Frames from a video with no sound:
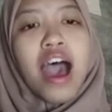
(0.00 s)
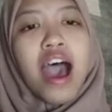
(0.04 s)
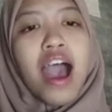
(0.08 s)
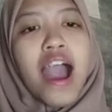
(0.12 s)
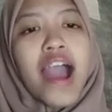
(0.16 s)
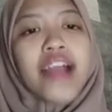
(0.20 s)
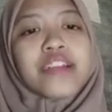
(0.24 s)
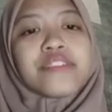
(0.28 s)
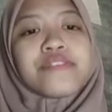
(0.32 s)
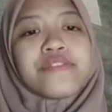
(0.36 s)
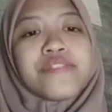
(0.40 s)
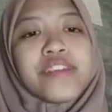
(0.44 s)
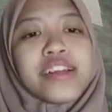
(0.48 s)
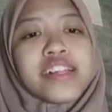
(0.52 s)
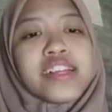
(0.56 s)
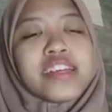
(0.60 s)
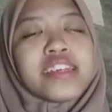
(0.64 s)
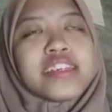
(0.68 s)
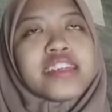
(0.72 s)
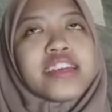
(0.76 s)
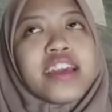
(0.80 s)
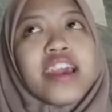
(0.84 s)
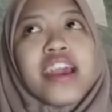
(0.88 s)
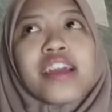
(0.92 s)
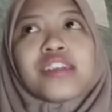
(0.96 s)
I'd feel
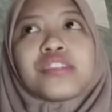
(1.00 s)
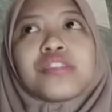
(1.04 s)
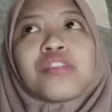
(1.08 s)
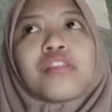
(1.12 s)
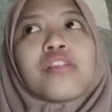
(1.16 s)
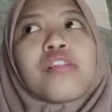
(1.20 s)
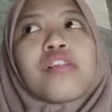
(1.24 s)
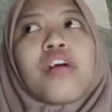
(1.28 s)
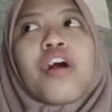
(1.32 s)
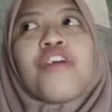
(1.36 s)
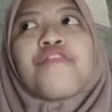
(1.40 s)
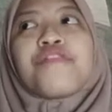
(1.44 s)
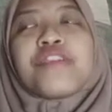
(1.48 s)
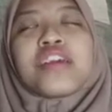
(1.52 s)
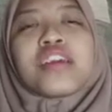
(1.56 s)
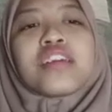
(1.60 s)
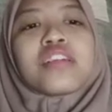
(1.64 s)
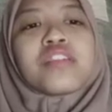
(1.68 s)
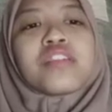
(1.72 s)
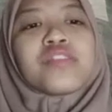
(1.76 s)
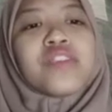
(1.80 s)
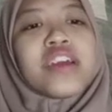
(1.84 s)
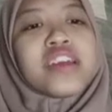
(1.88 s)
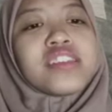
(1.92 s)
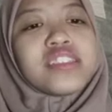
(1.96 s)
again your loving
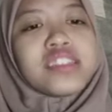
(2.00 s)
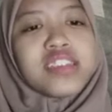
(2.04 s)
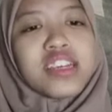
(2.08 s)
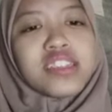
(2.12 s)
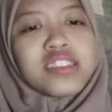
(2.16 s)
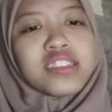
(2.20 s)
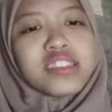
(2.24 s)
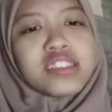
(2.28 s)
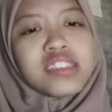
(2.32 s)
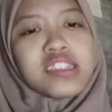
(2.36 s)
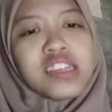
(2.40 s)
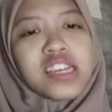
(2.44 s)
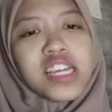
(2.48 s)
caresses.